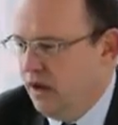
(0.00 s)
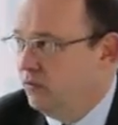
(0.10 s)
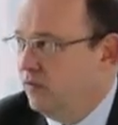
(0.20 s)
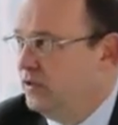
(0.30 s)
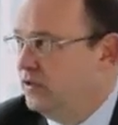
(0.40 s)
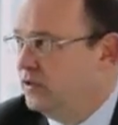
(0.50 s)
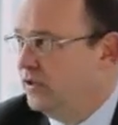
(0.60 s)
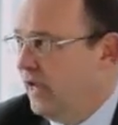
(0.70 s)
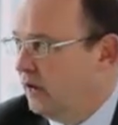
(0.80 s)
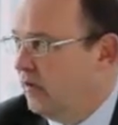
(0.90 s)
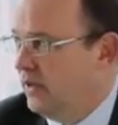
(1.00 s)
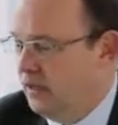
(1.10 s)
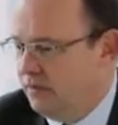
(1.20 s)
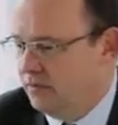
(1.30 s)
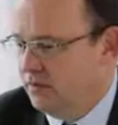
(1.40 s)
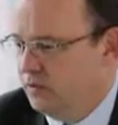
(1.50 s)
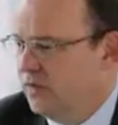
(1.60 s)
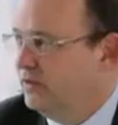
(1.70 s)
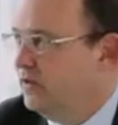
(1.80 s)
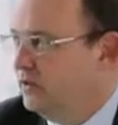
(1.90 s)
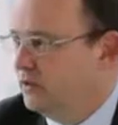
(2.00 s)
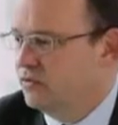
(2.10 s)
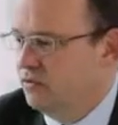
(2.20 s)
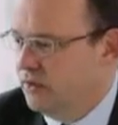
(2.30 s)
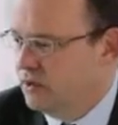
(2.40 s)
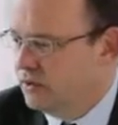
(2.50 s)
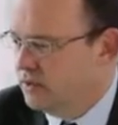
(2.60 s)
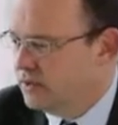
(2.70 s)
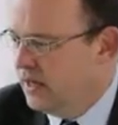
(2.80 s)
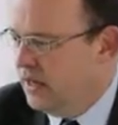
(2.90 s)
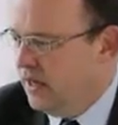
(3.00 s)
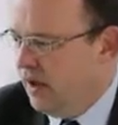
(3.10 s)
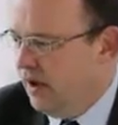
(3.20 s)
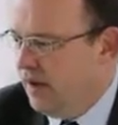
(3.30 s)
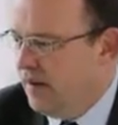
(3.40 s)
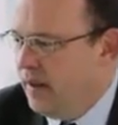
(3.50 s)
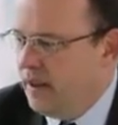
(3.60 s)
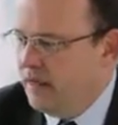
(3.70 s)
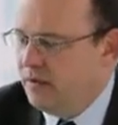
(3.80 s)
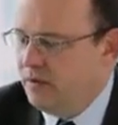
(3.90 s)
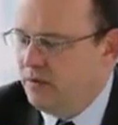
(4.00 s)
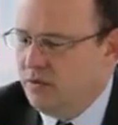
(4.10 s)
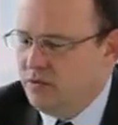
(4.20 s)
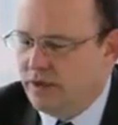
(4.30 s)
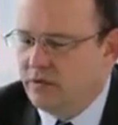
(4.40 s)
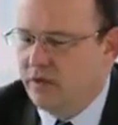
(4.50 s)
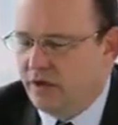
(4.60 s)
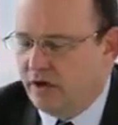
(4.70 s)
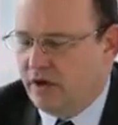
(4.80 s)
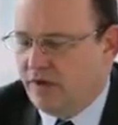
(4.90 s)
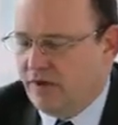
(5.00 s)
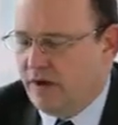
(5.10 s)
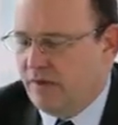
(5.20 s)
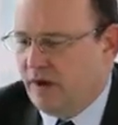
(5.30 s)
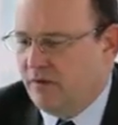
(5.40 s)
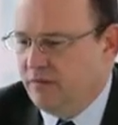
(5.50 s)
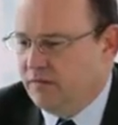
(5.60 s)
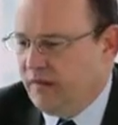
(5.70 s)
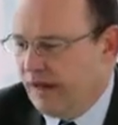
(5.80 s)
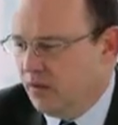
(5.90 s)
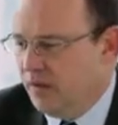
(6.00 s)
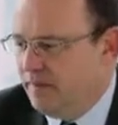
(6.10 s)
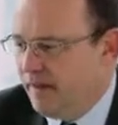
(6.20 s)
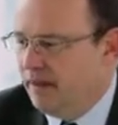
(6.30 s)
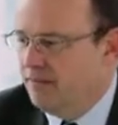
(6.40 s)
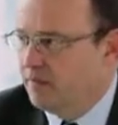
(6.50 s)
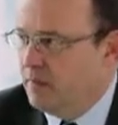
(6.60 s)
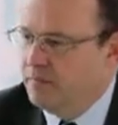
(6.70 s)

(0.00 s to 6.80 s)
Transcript: reduce the equity through dividend distributions. Generally, you're going to think about equity mainly from a